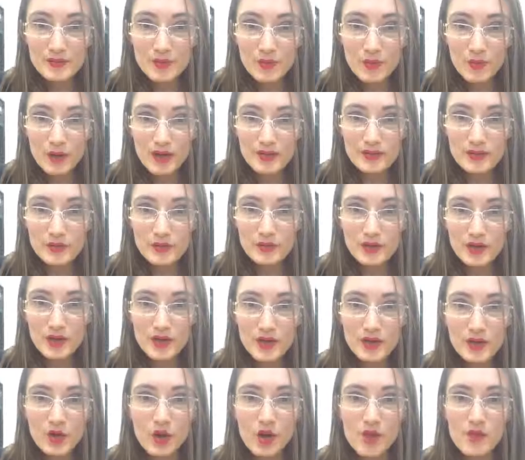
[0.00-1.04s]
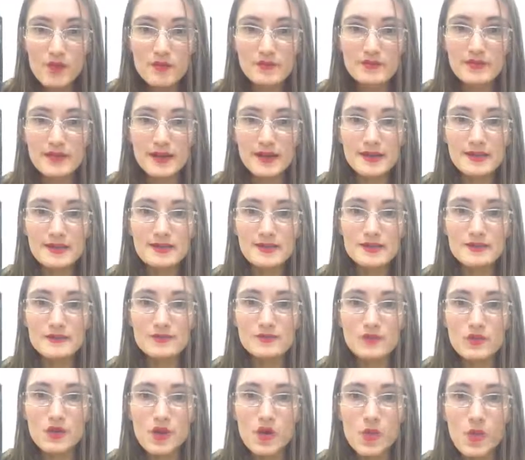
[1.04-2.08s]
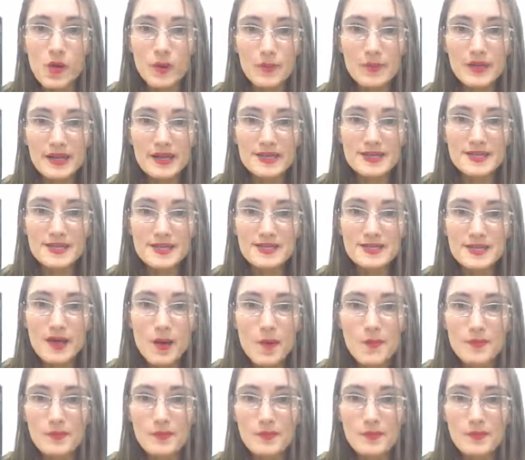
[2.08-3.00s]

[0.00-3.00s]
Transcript: Why don't I call them dicks? What, penises?